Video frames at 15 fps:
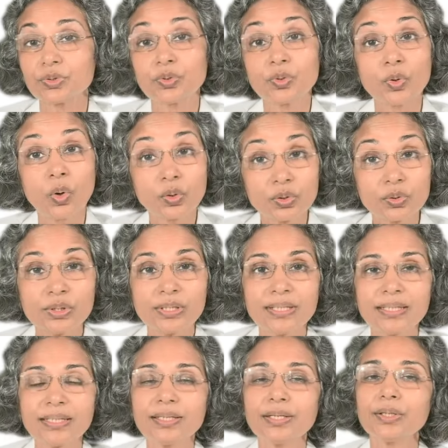not
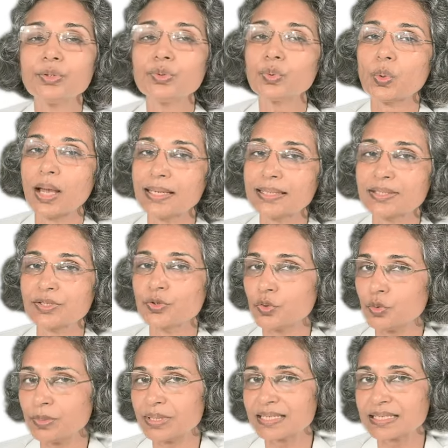only to us
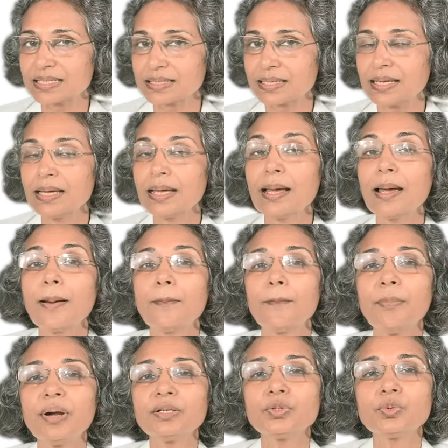humans,
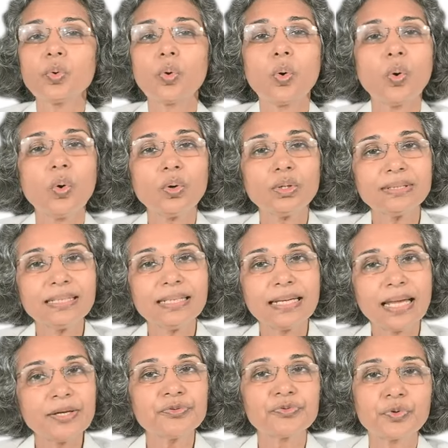but to all the
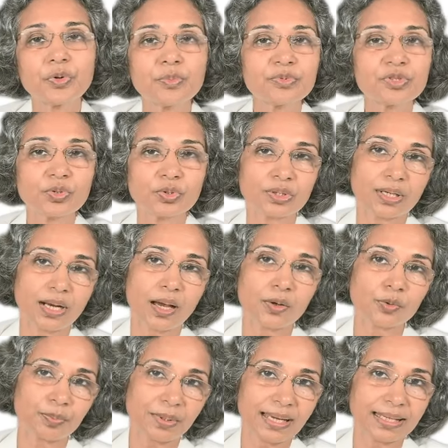life forms on
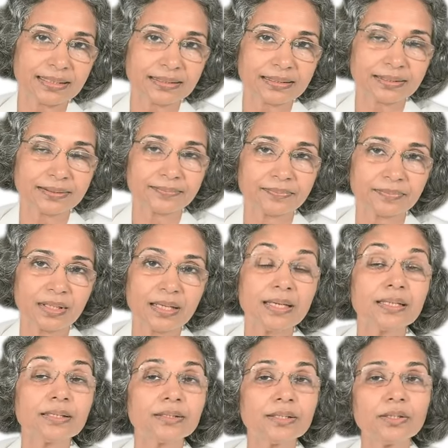our planet.
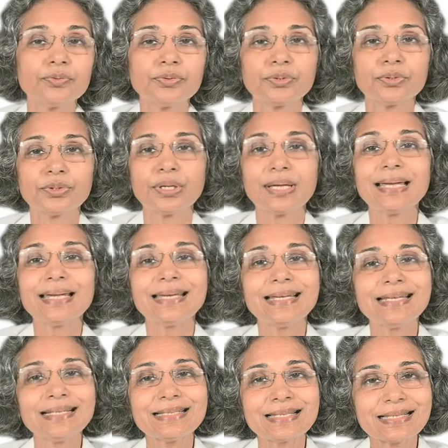Therefore,
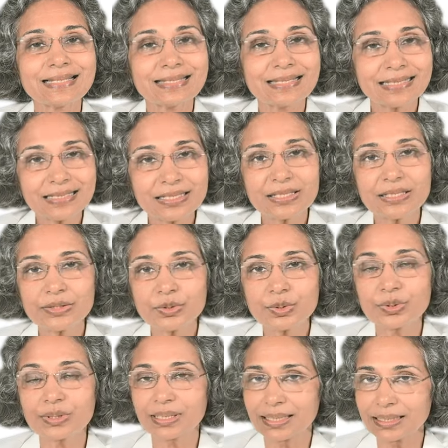it is essential to
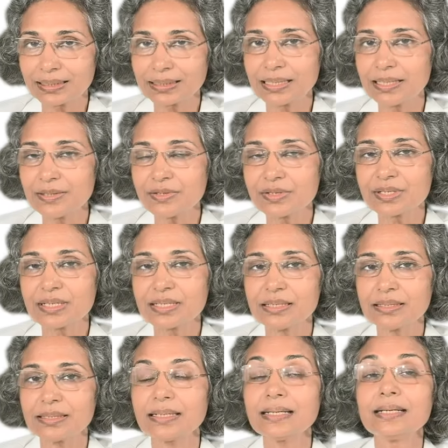correct
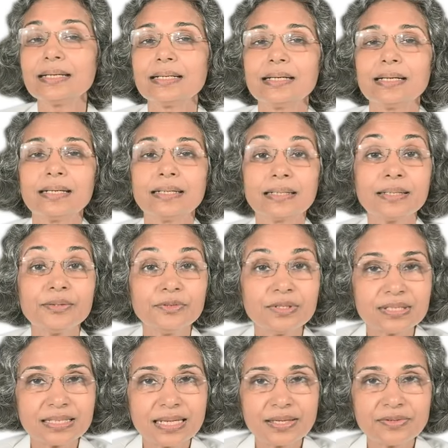lifestyle,
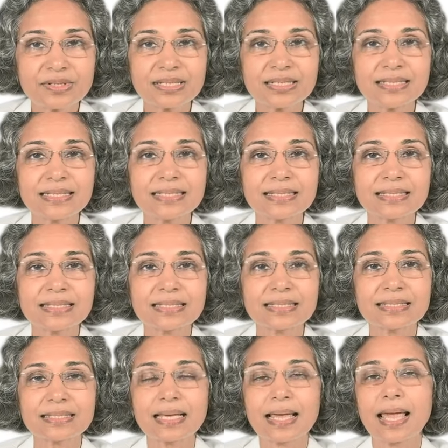reverse lifestyle
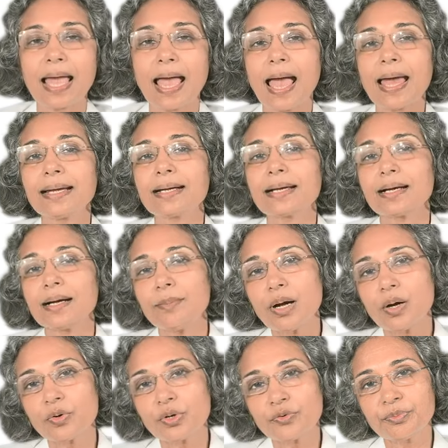disease, and come
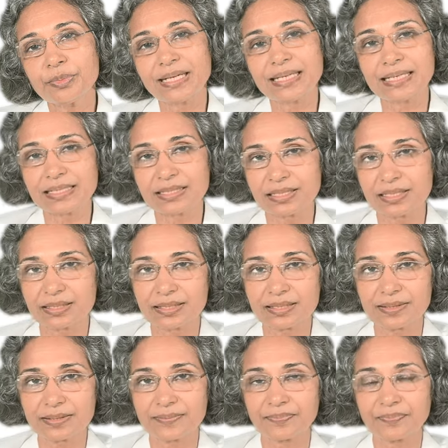out of
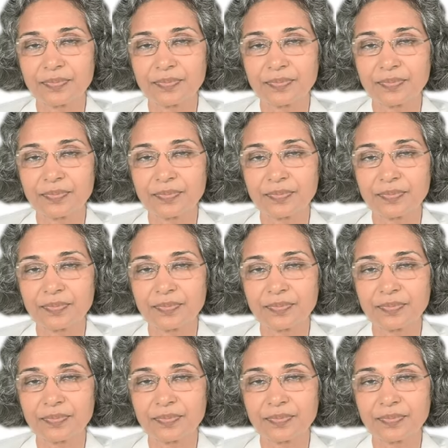medications